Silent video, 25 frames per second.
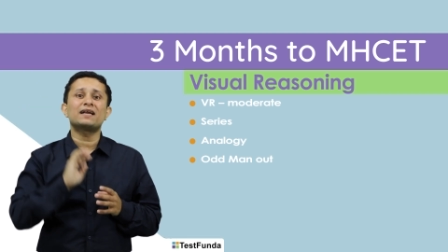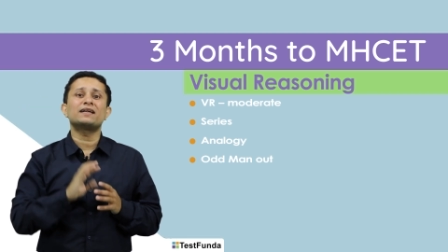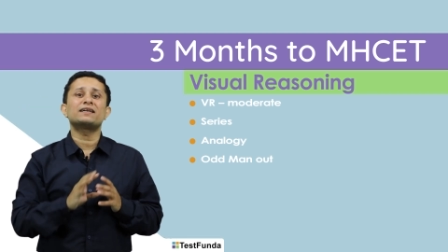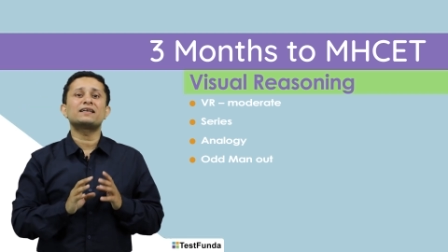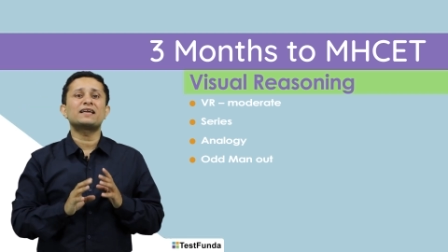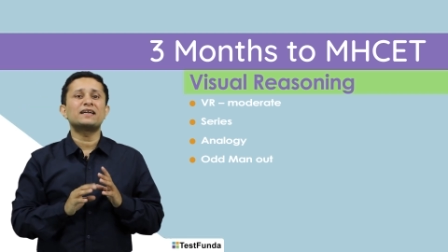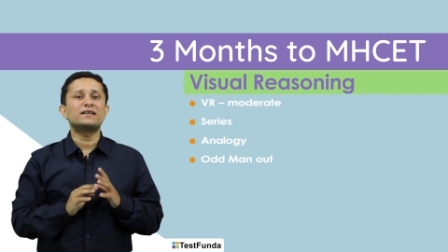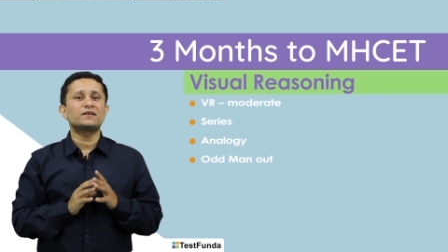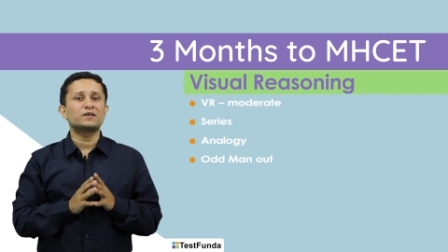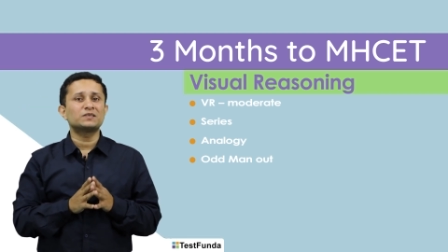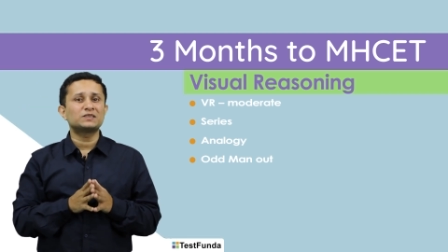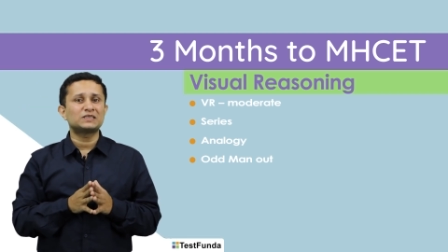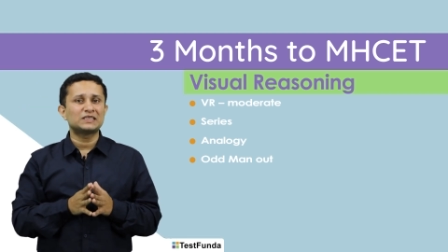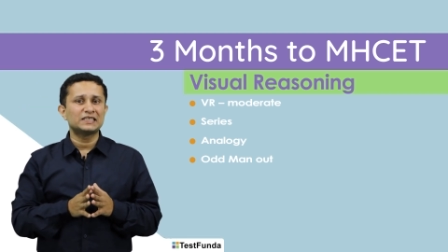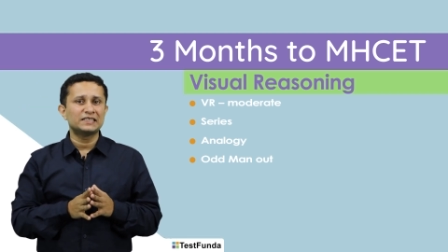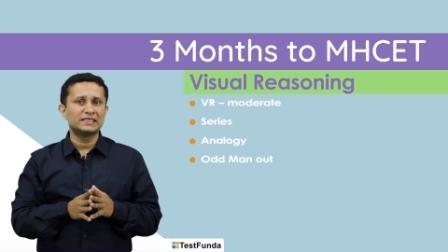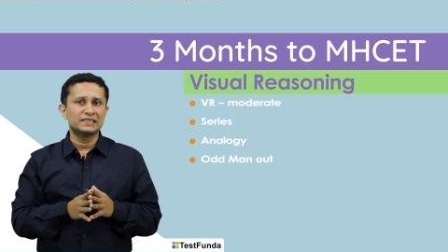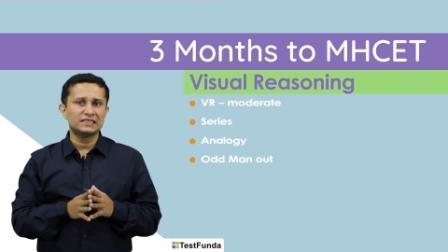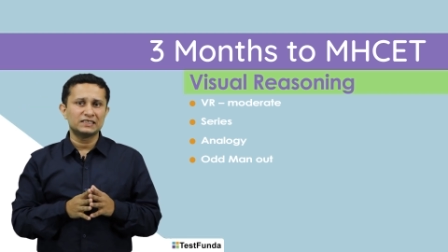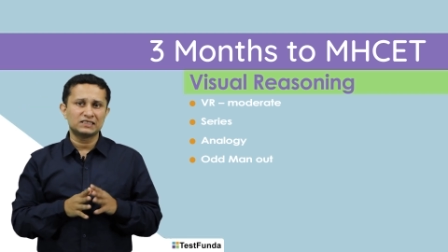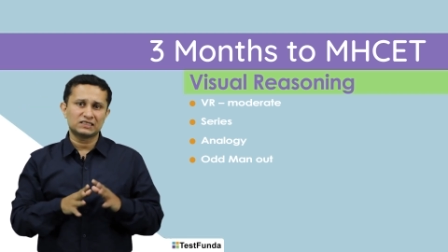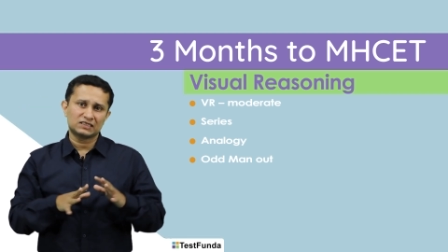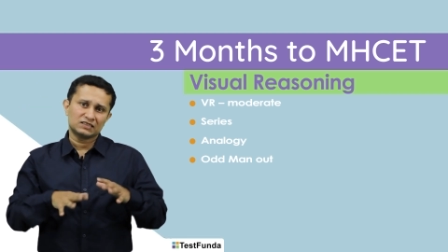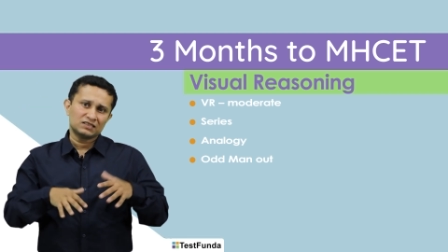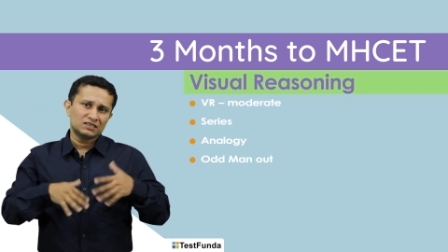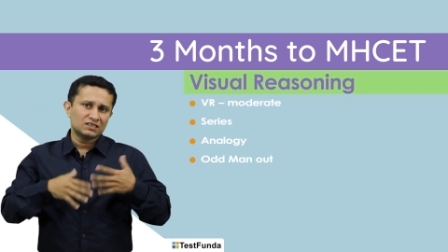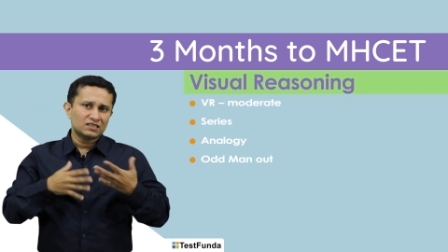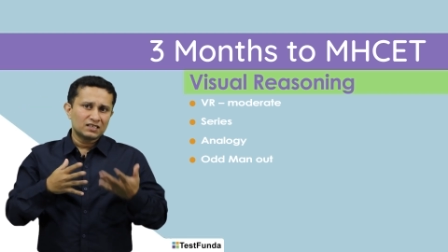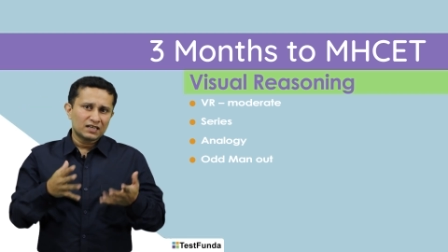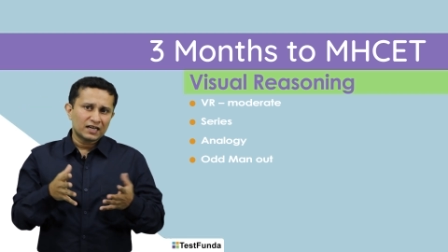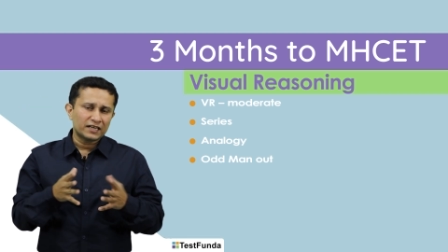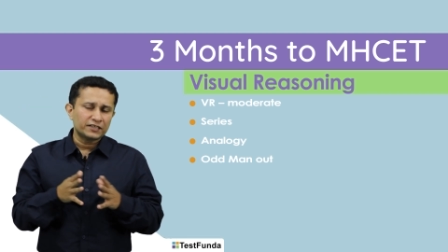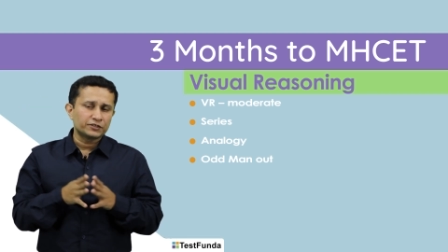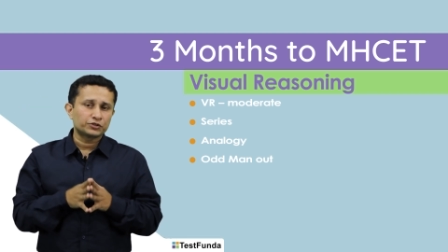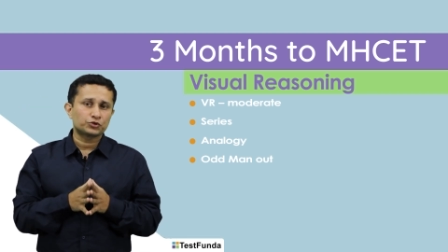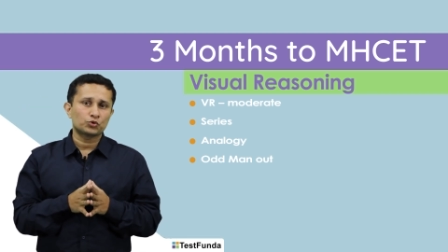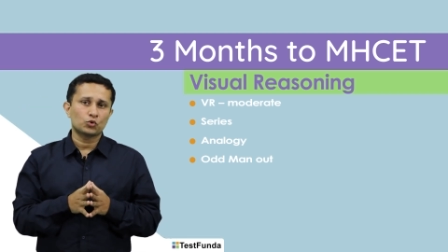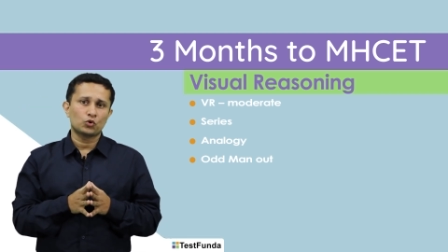and get a series,
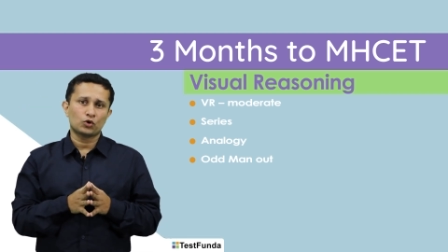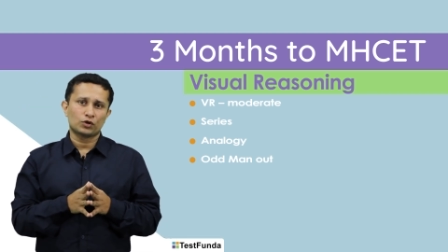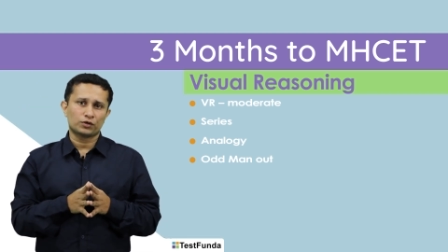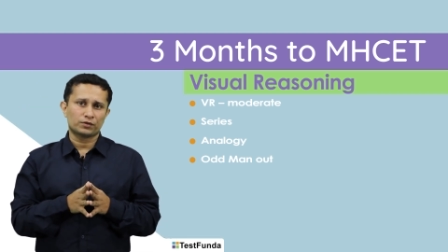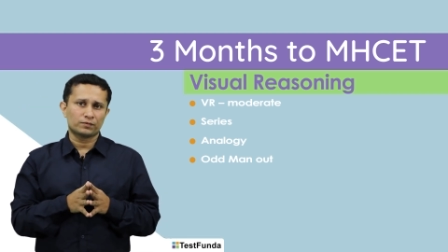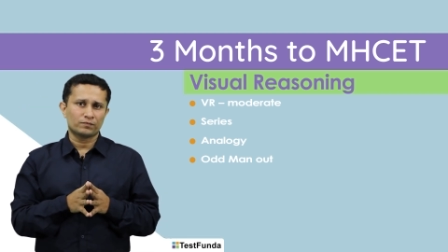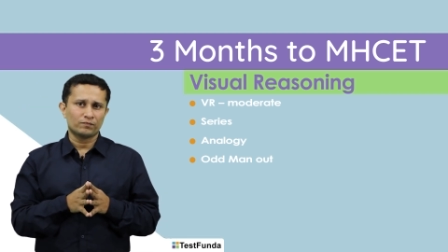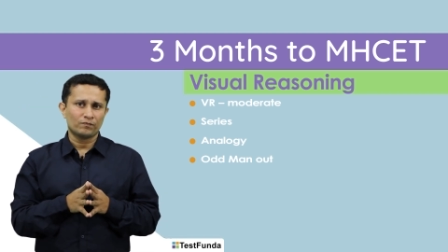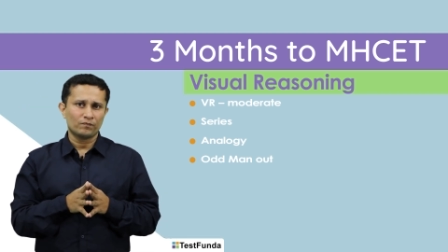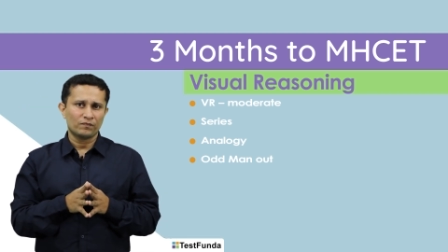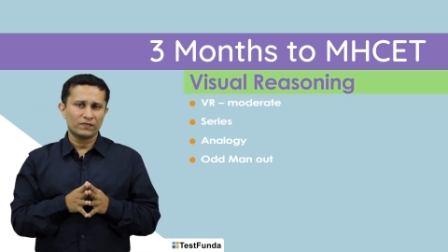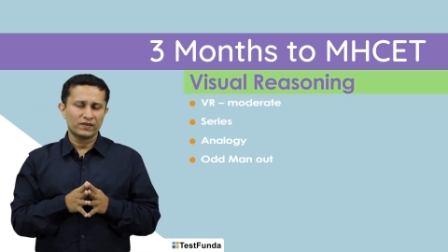and so on.